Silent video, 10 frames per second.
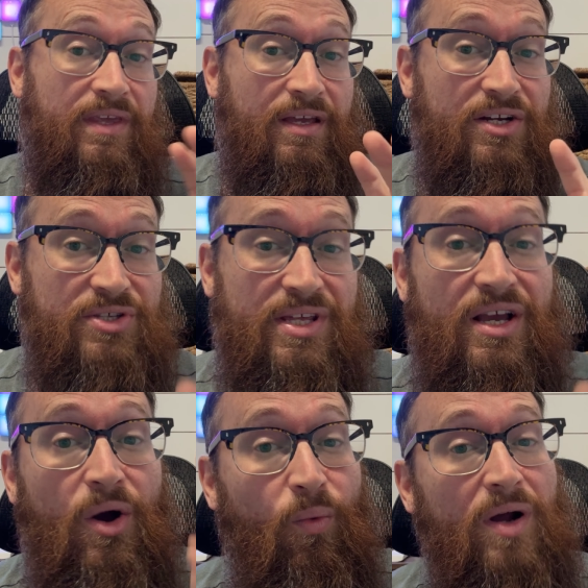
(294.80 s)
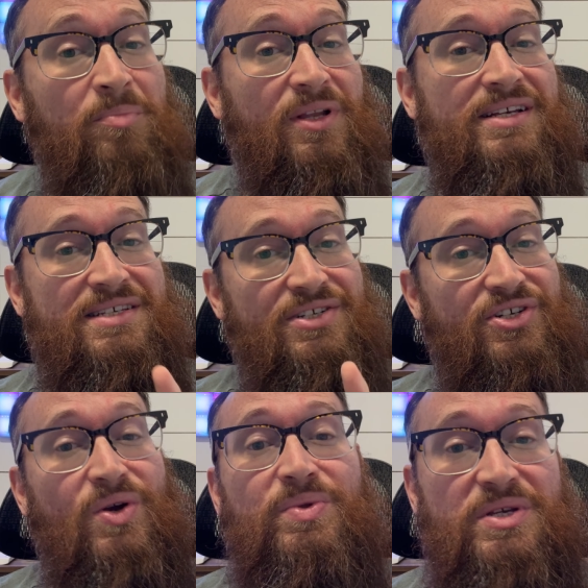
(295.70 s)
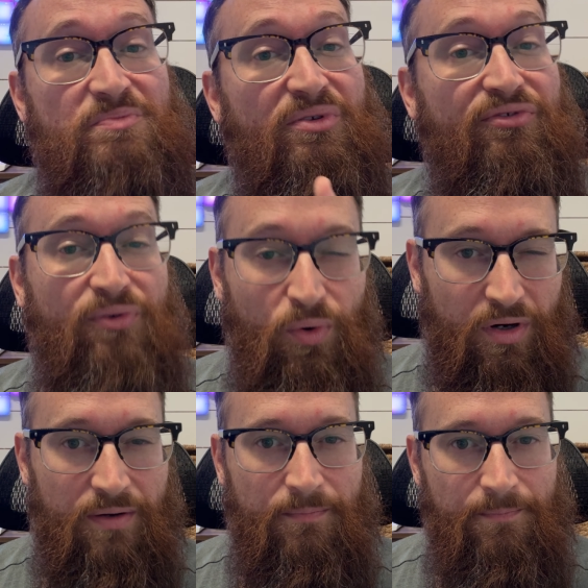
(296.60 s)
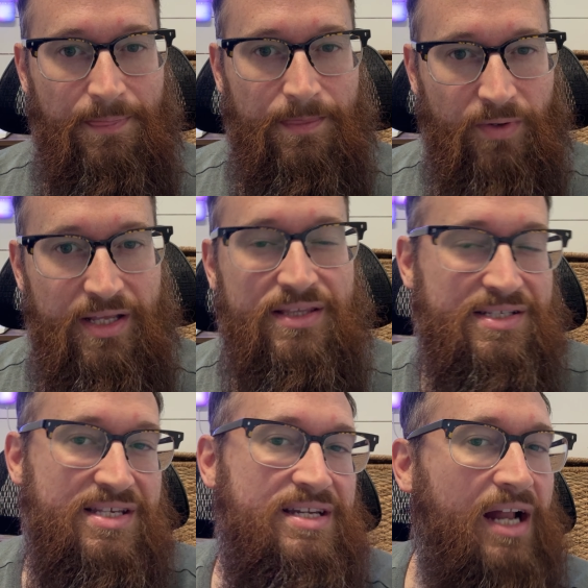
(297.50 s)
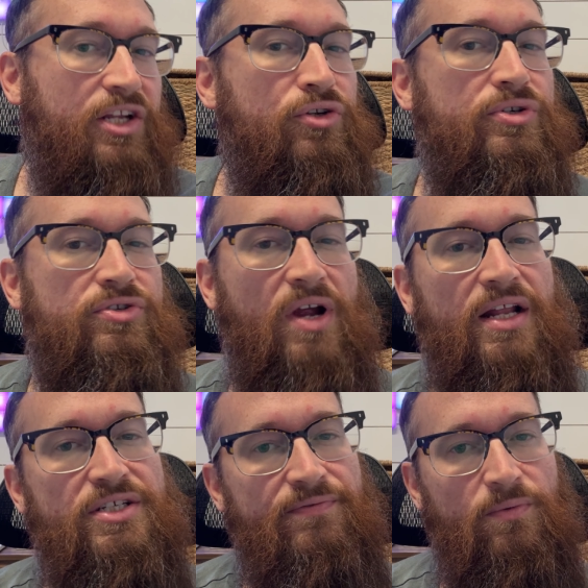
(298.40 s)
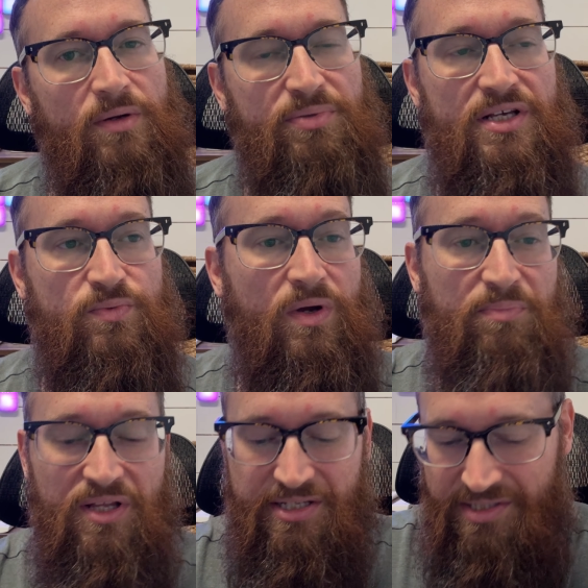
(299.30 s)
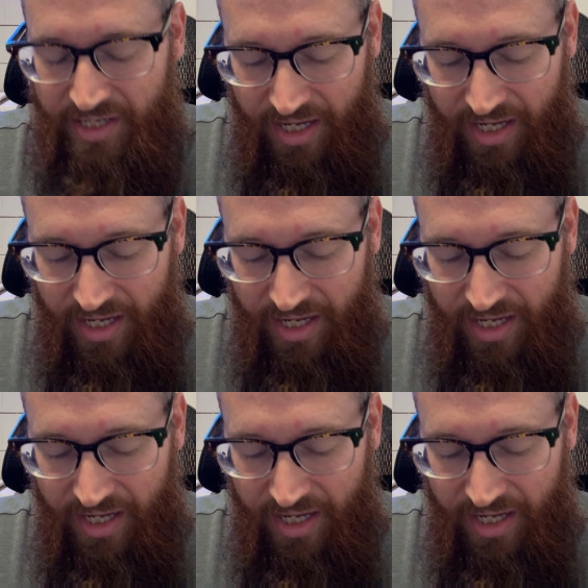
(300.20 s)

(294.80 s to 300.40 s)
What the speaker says: here's the thing, OnePlus has shown this before, right? This is not a new strategy for OnePlus. OnePlus,